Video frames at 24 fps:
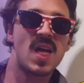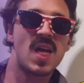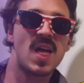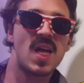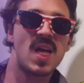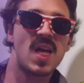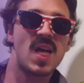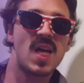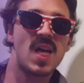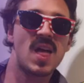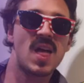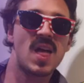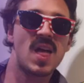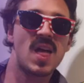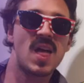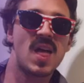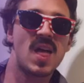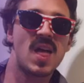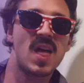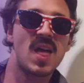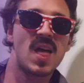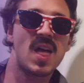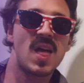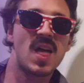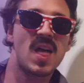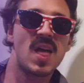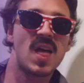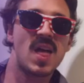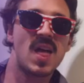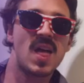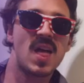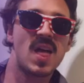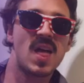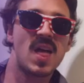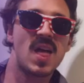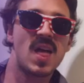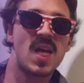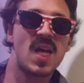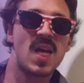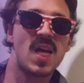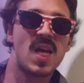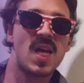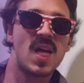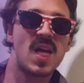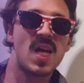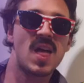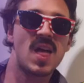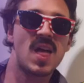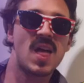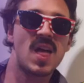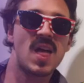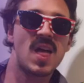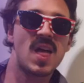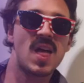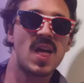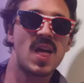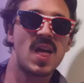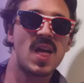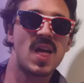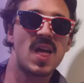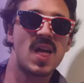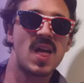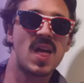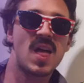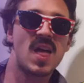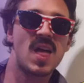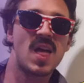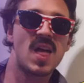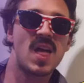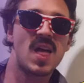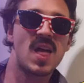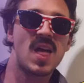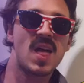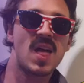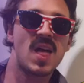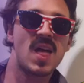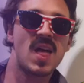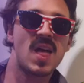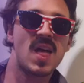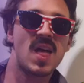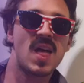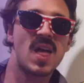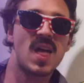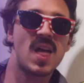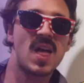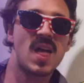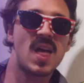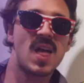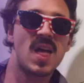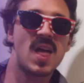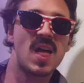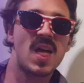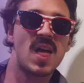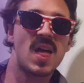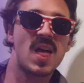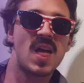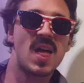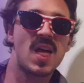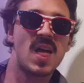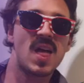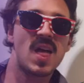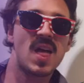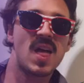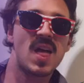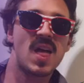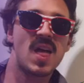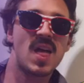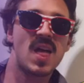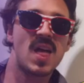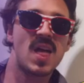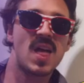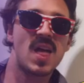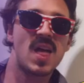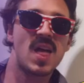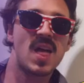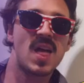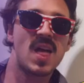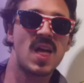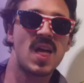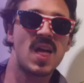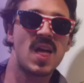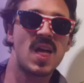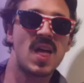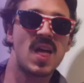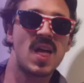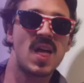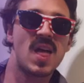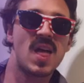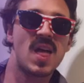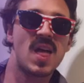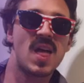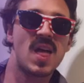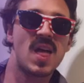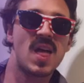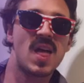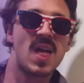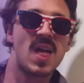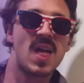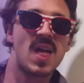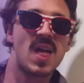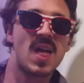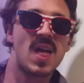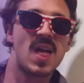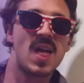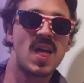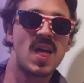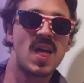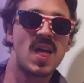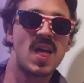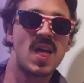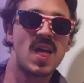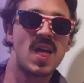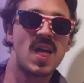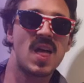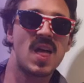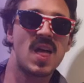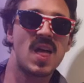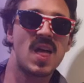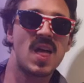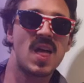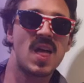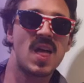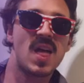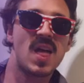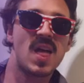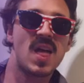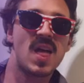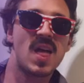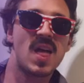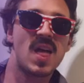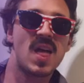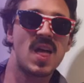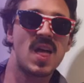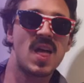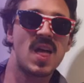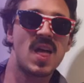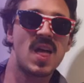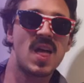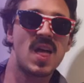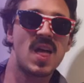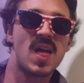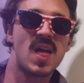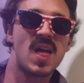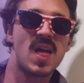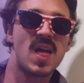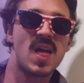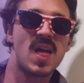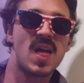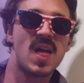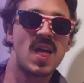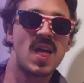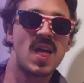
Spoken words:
(no lip movement)